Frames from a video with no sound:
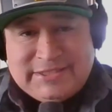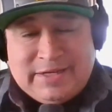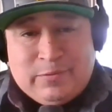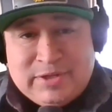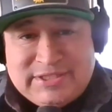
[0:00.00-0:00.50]

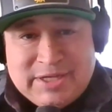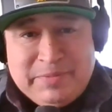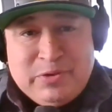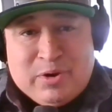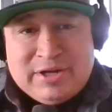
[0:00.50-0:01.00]
Nation. What's
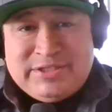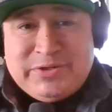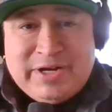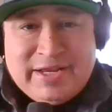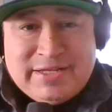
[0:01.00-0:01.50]
up? You are
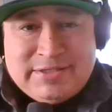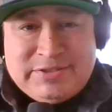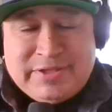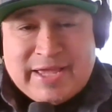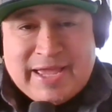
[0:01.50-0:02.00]
tuning in
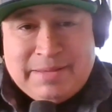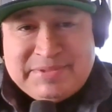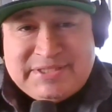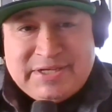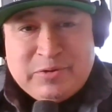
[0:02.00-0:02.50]
to the
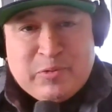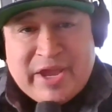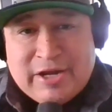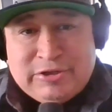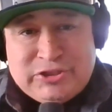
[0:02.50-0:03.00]
MC
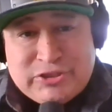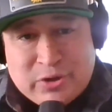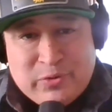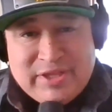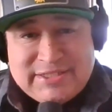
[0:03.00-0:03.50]
Raider
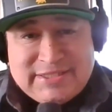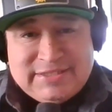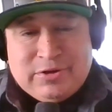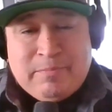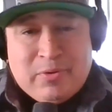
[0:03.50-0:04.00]
Show. This
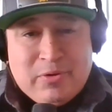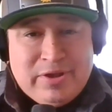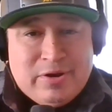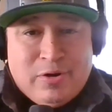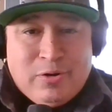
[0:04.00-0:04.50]
is your
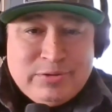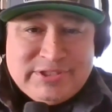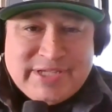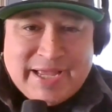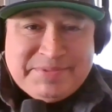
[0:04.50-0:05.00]
boy, your
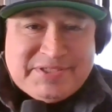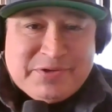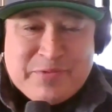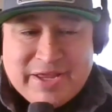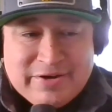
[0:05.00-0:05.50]
host,
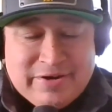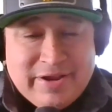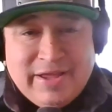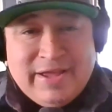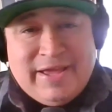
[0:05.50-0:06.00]
MC
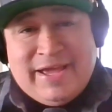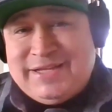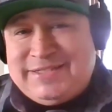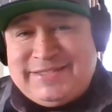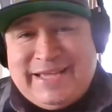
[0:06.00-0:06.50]
Raider.
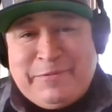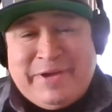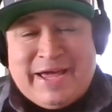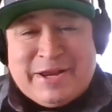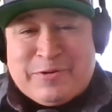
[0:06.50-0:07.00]
And today
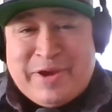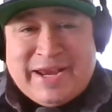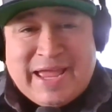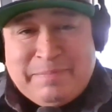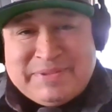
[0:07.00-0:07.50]
we got a
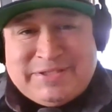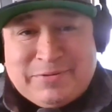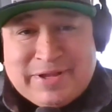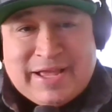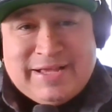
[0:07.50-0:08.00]
great
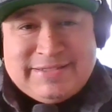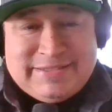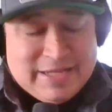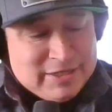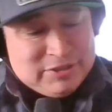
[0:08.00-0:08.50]
episode, guys.